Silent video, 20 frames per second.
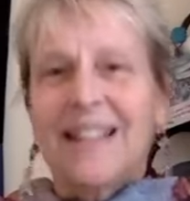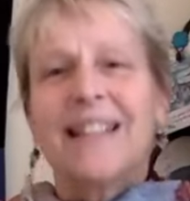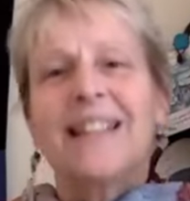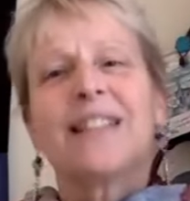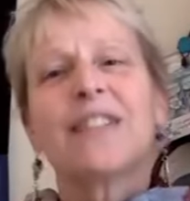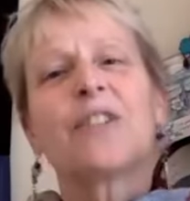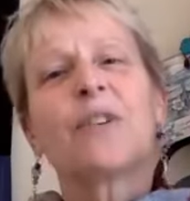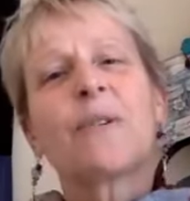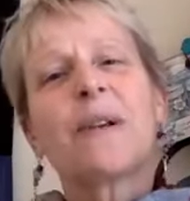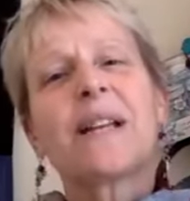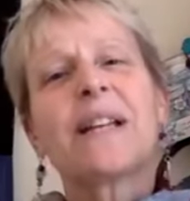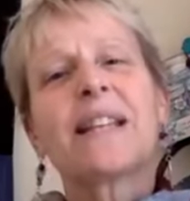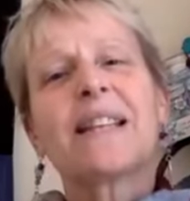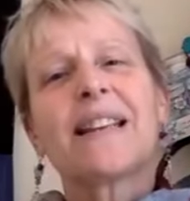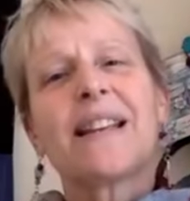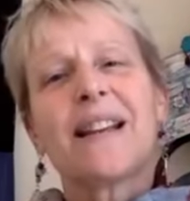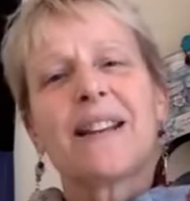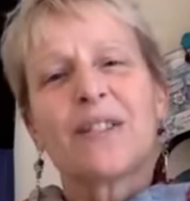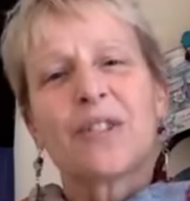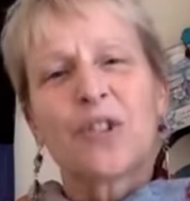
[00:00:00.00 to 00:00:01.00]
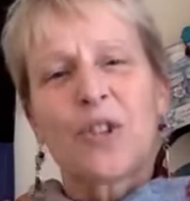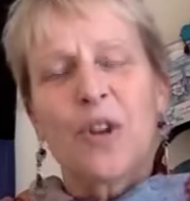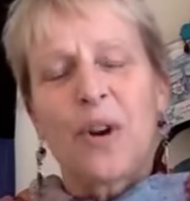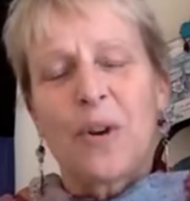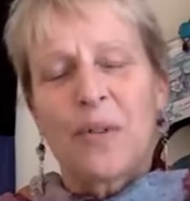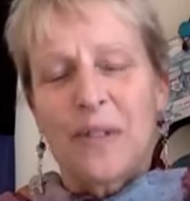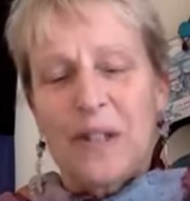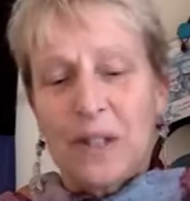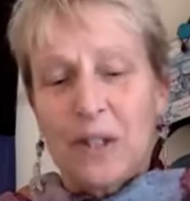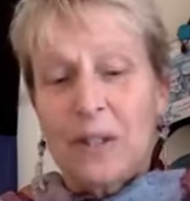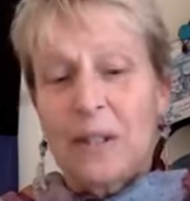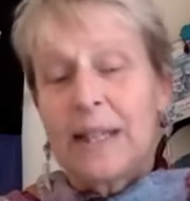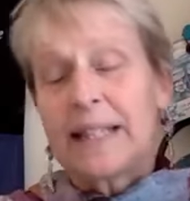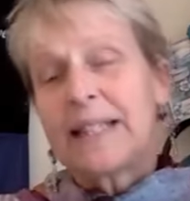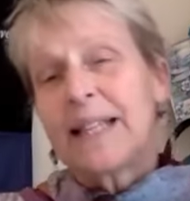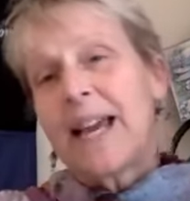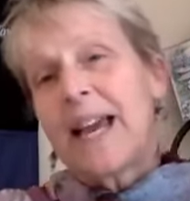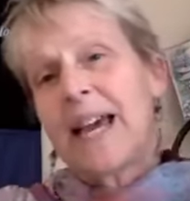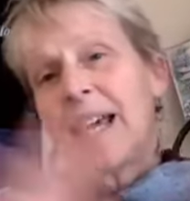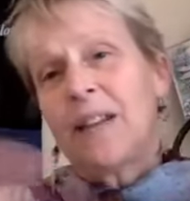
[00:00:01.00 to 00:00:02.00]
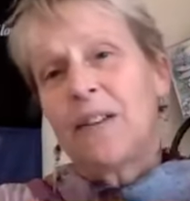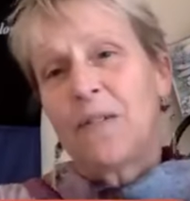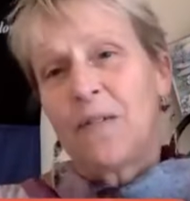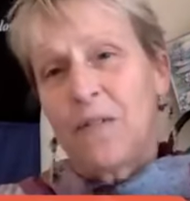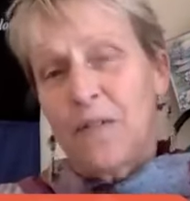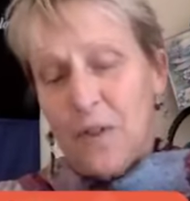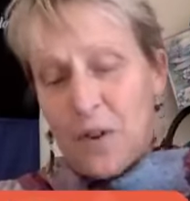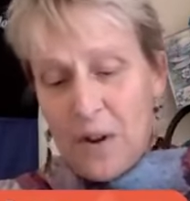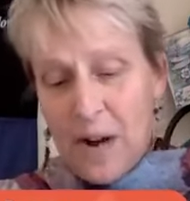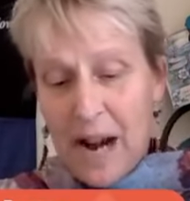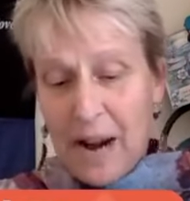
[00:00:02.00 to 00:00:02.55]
Is there anything else, Joan, that you'd like to add for